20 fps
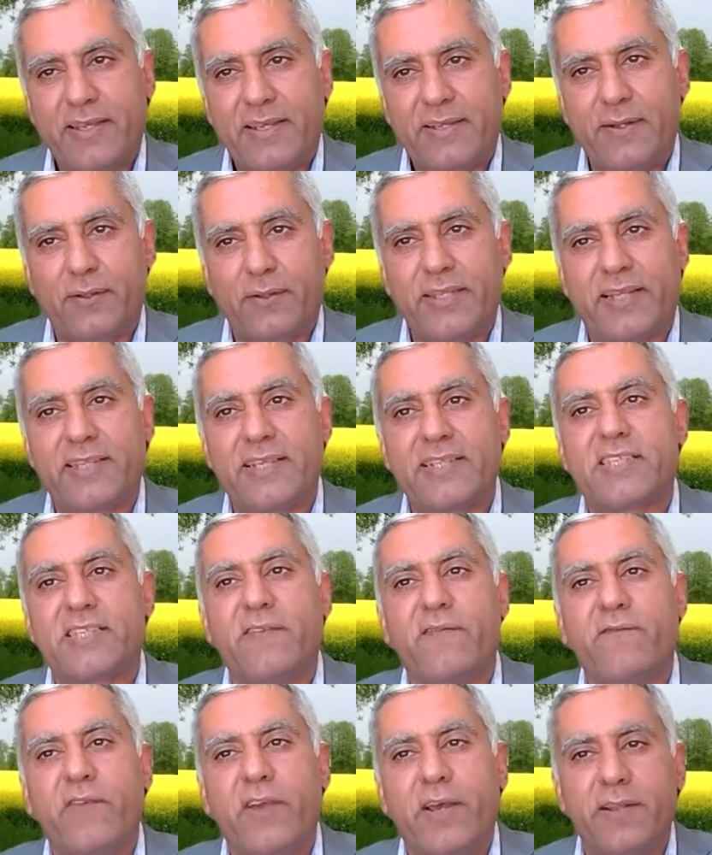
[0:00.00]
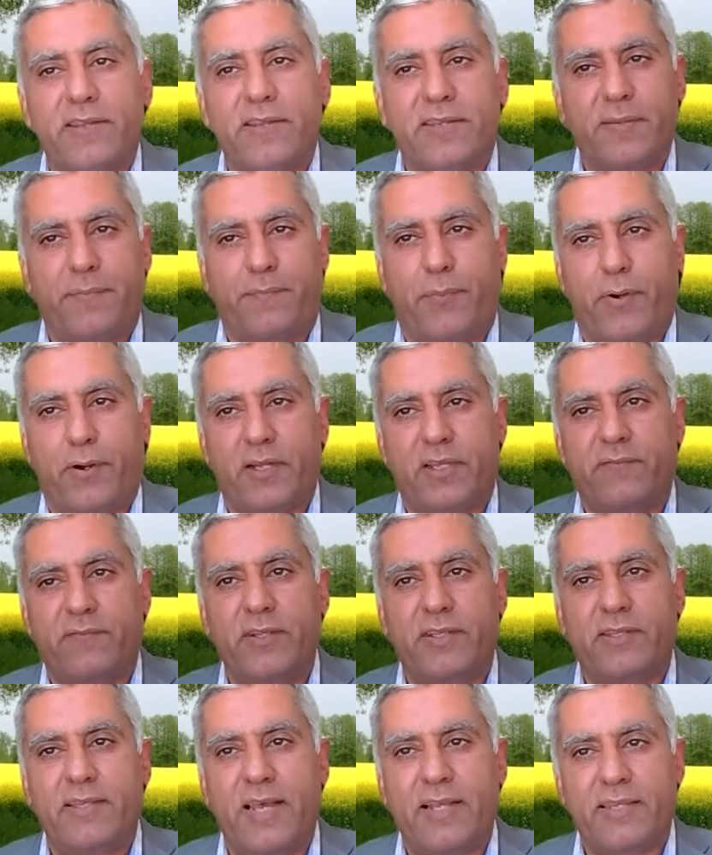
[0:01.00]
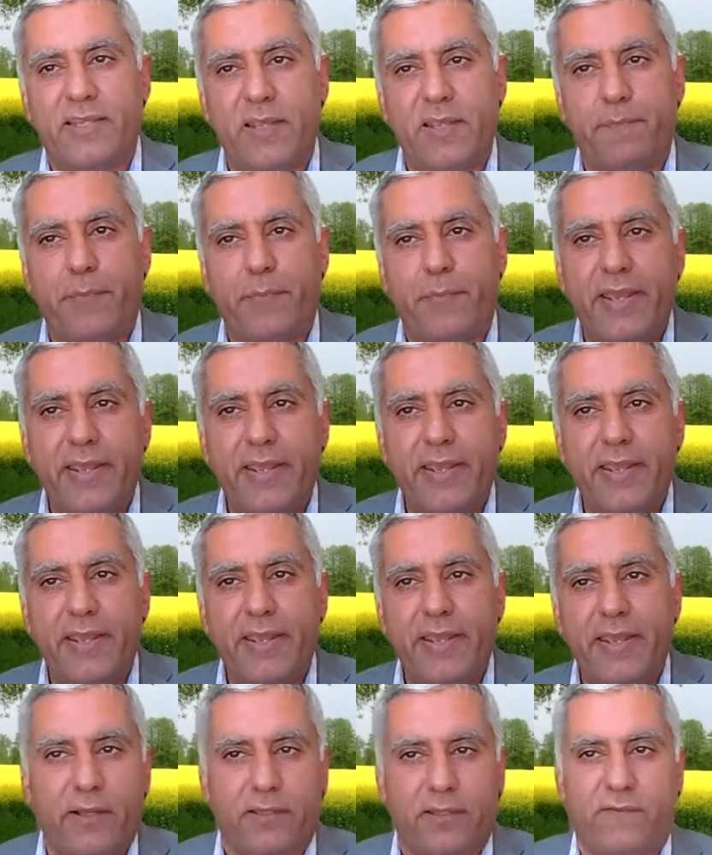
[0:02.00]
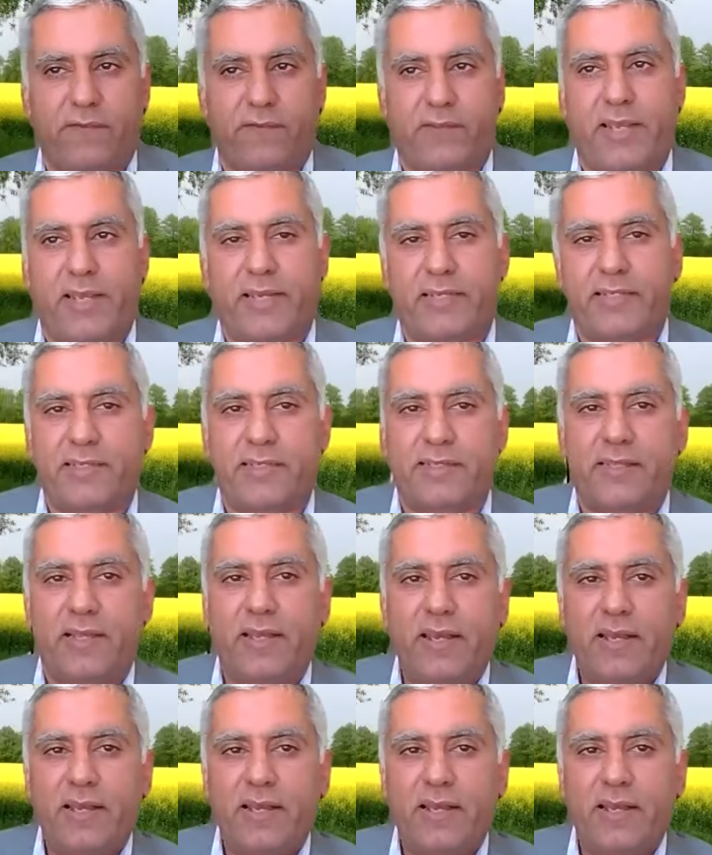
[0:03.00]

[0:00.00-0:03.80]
that it's a wealthy part that they pay a lot of taxes.